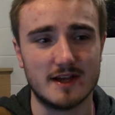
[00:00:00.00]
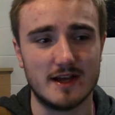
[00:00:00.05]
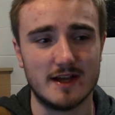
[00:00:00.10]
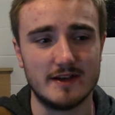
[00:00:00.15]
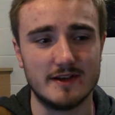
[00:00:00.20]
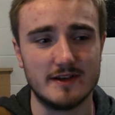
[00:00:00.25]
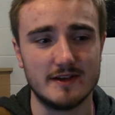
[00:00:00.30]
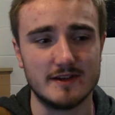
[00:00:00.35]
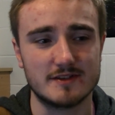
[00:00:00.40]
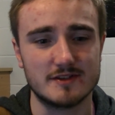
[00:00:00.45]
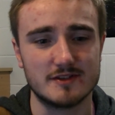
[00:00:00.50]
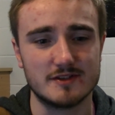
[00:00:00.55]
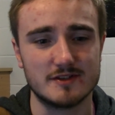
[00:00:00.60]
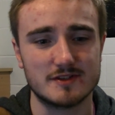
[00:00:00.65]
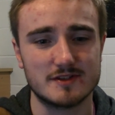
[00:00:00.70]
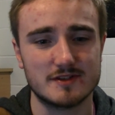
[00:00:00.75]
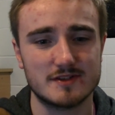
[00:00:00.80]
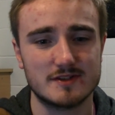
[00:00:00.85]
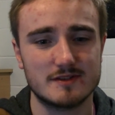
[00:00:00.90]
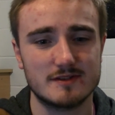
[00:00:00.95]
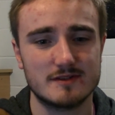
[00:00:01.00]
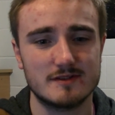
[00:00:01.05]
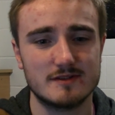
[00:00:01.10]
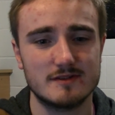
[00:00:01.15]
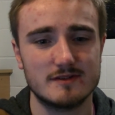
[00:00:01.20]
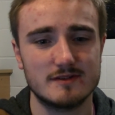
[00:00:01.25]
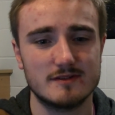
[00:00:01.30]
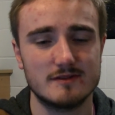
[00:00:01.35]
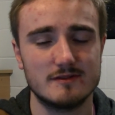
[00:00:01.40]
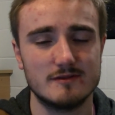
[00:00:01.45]
and it's just
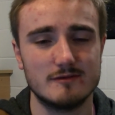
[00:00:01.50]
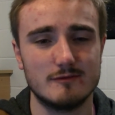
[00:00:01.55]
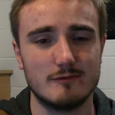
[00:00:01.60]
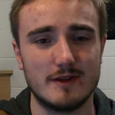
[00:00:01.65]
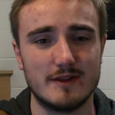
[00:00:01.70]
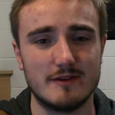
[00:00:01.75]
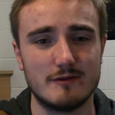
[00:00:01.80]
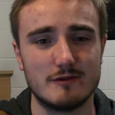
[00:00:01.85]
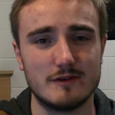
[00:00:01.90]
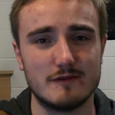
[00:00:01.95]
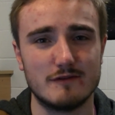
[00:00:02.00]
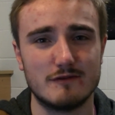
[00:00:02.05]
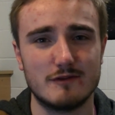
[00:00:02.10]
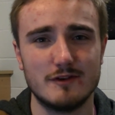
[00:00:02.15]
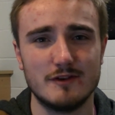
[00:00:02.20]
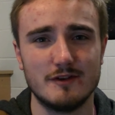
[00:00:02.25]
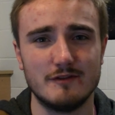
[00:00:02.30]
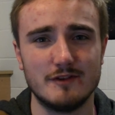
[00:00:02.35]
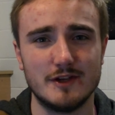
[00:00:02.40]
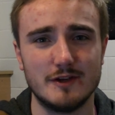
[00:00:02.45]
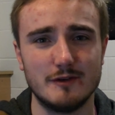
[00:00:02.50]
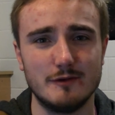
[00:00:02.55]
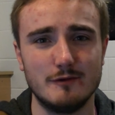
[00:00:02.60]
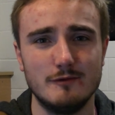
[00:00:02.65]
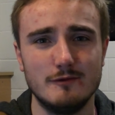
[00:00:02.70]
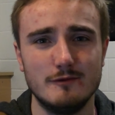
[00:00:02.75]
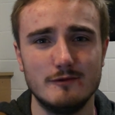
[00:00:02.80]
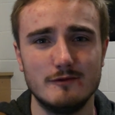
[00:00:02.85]
when they're in front of you,